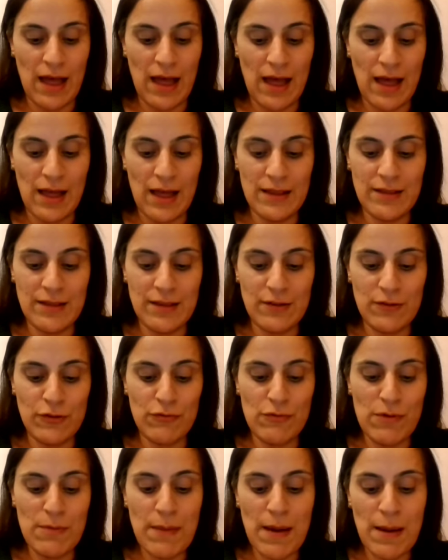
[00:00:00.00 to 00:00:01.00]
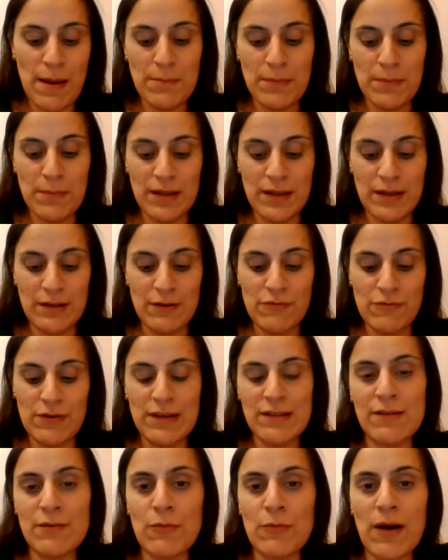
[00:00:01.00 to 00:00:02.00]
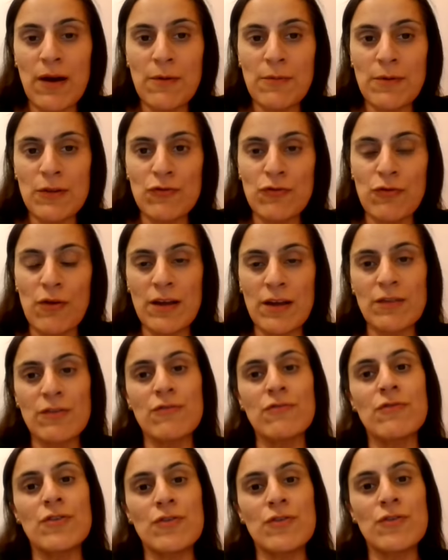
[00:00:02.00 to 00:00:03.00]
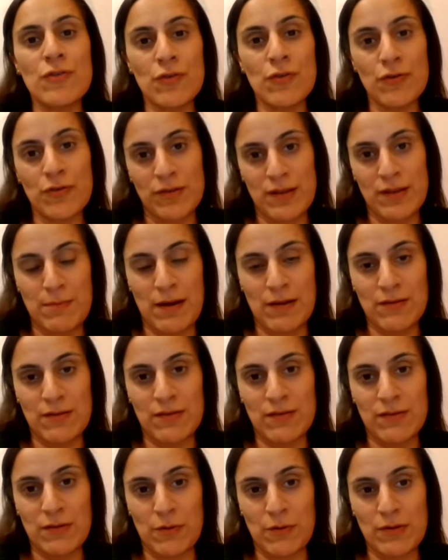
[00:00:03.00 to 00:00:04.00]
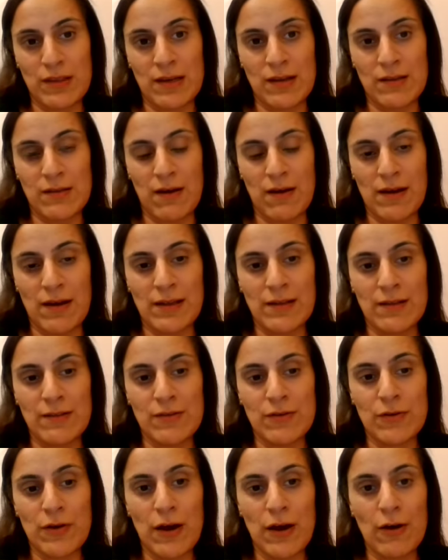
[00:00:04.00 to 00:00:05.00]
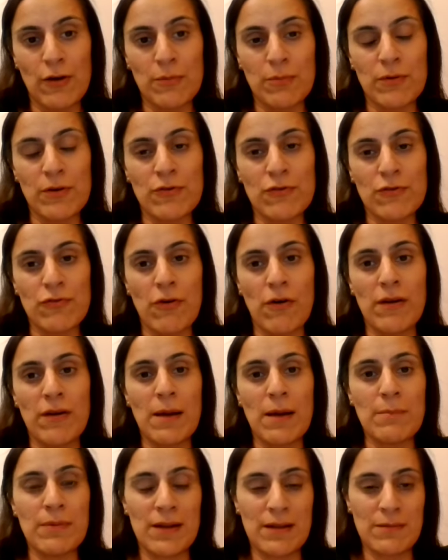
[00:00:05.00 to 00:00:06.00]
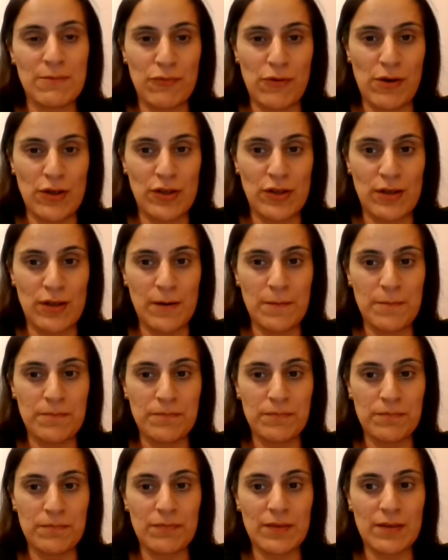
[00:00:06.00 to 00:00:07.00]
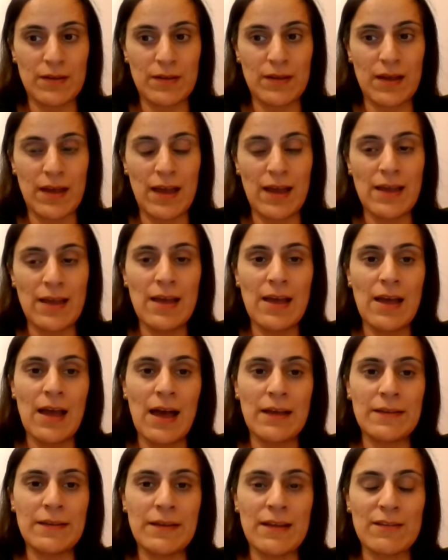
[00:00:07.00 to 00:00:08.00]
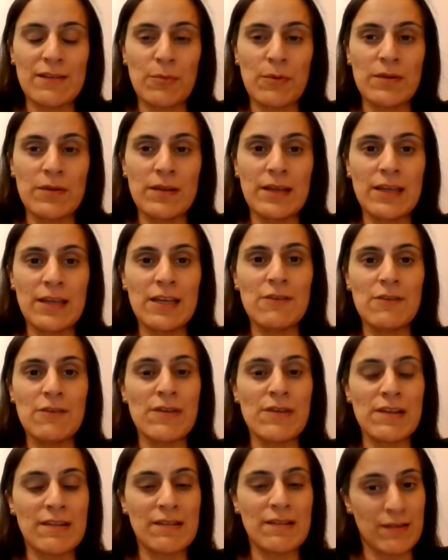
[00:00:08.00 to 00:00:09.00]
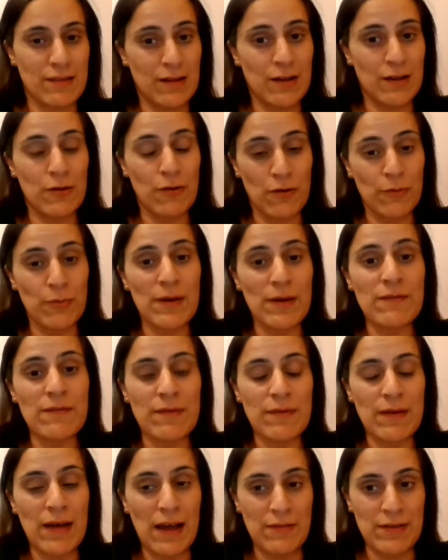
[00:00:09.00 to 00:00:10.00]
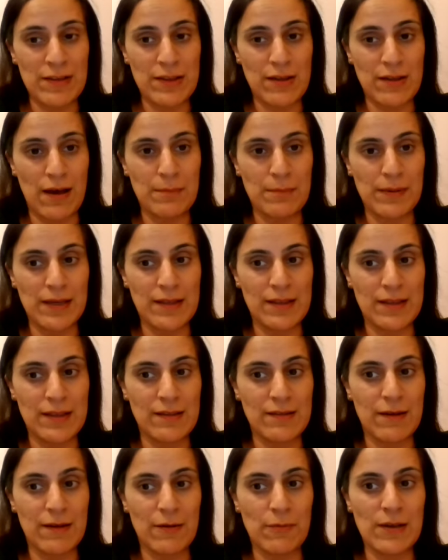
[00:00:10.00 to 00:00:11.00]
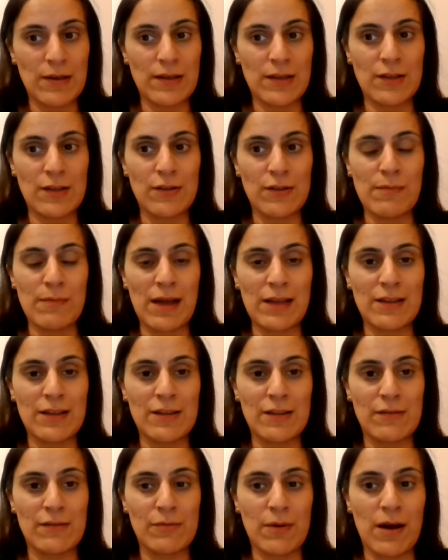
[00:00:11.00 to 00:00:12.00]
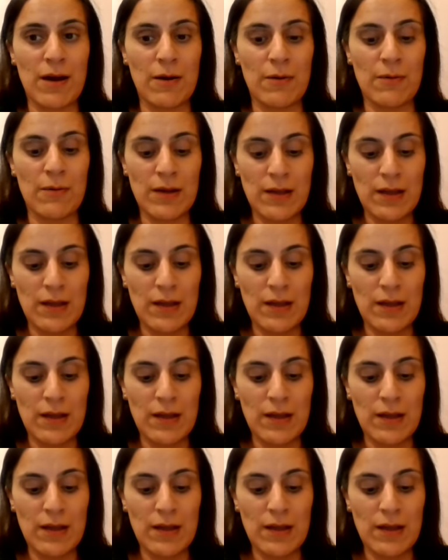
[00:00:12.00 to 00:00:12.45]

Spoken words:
And to remember that the reason why we're trying to reduce the amount of salt in a diet is to help control our blood pressure. Okay. And that's one of the key risks along with having diabetes that we need to manage as well.